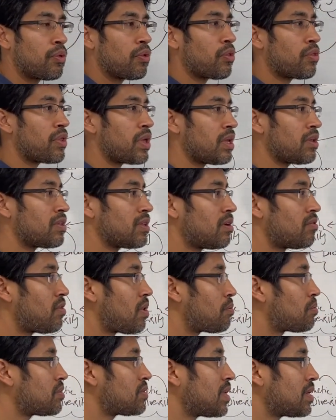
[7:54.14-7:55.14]
things in a
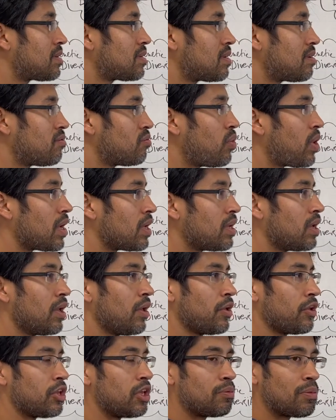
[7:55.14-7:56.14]
representative way,
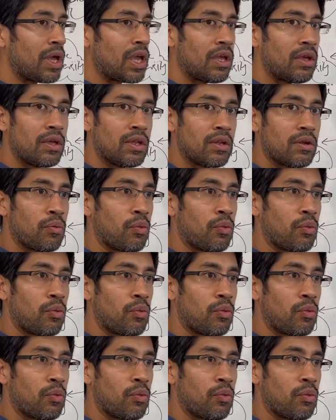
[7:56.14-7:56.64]
you may